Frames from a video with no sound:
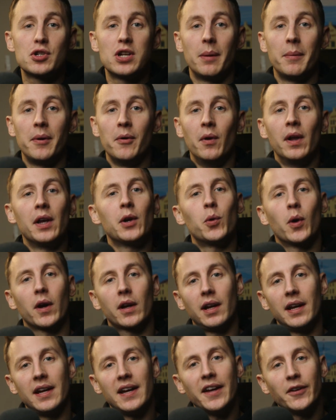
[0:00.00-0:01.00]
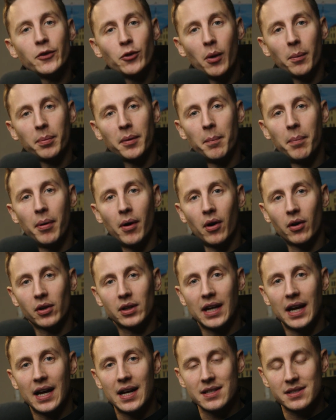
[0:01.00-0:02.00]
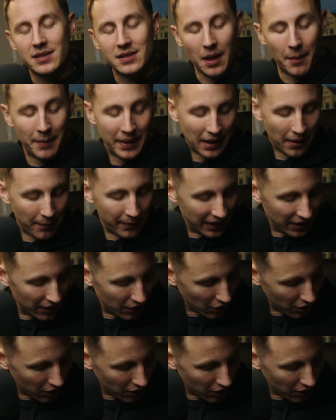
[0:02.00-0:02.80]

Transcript: let me really quickly interrupt the podcast. I mean, I'm in an